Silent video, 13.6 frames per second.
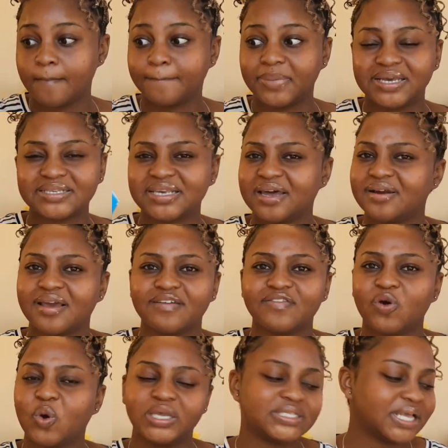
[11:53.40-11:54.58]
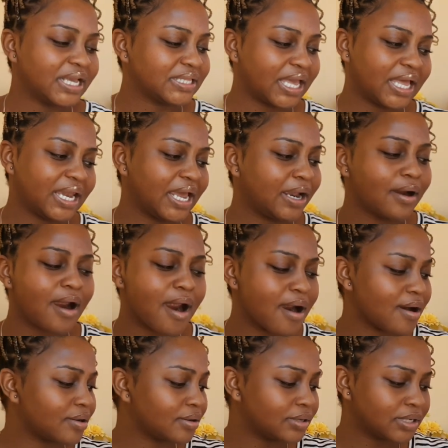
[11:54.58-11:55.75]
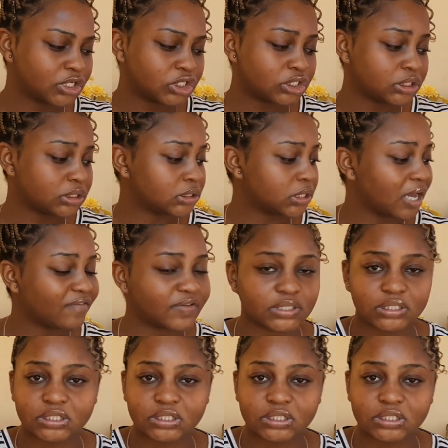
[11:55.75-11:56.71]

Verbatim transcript: because I don't have coins like that. Like, girl, stuff is